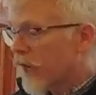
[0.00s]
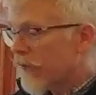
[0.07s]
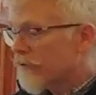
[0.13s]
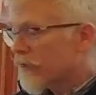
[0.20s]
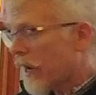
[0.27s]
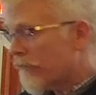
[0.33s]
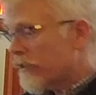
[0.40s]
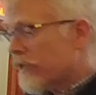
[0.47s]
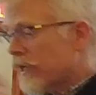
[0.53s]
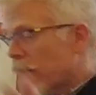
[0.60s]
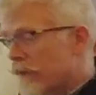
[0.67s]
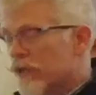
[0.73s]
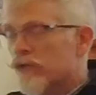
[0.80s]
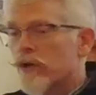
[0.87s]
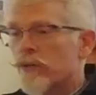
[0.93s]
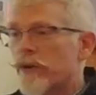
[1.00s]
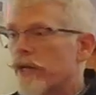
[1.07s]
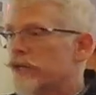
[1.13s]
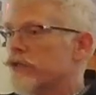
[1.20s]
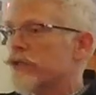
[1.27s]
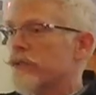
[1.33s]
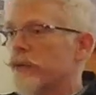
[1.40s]
I every time I turn a
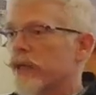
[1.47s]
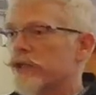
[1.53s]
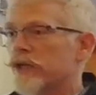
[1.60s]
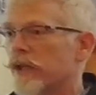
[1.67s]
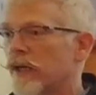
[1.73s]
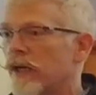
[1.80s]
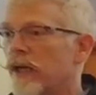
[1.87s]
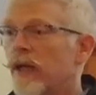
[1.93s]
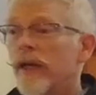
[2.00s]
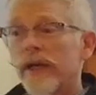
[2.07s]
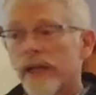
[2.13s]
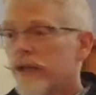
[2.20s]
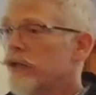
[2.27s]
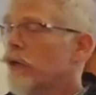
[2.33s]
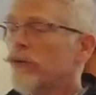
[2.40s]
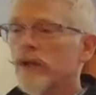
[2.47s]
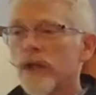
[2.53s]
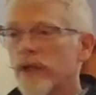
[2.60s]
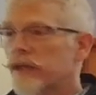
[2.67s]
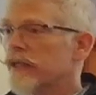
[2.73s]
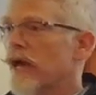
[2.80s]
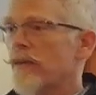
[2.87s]
page, there's a picture. Yeah, don't
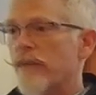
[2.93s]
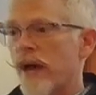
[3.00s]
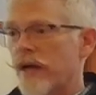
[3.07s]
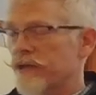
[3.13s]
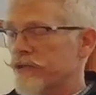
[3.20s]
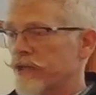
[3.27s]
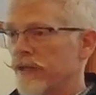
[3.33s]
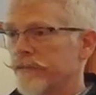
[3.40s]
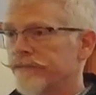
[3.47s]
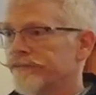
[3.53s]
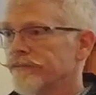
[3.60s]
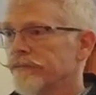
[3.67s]
look at that magazine.